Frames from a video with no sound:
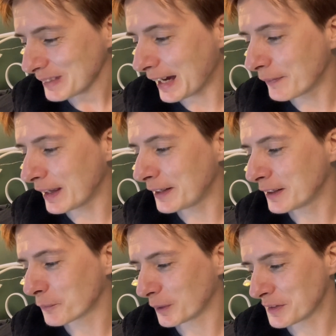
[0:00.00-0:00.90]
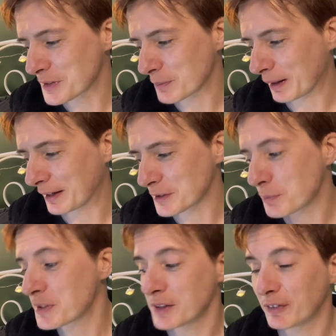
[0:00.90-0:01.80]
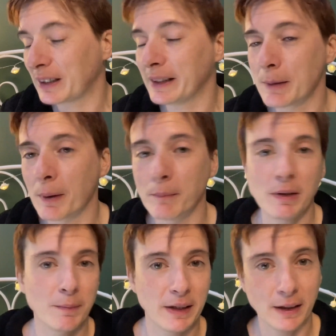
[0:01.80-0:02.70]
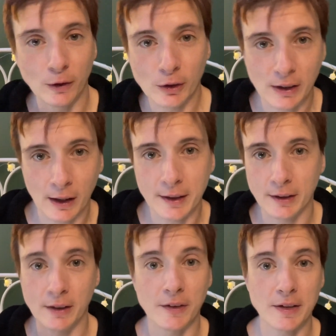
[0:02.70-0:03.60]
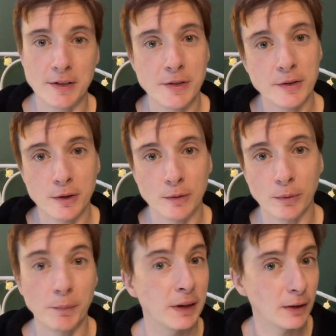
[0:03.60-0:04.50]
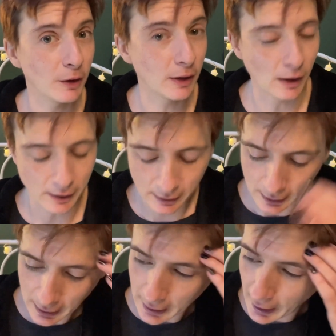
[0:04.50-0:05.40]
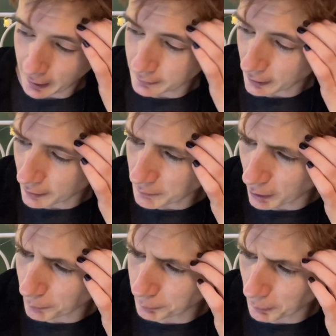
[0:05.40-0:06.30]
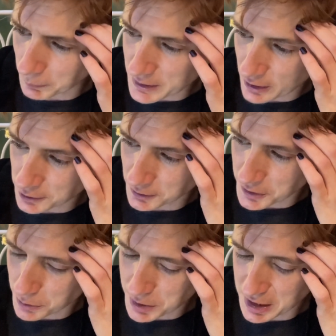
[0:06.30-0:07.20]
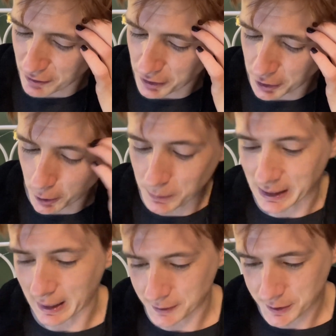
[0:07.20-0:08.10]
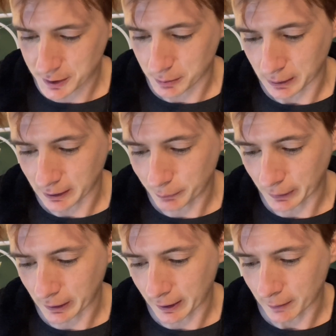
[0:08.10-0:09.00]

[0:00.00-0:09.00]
And then ones specifically about me being a lookalike and other things to do with being a lookalike. And I'll probably touch on some stuff that nobody asked me, but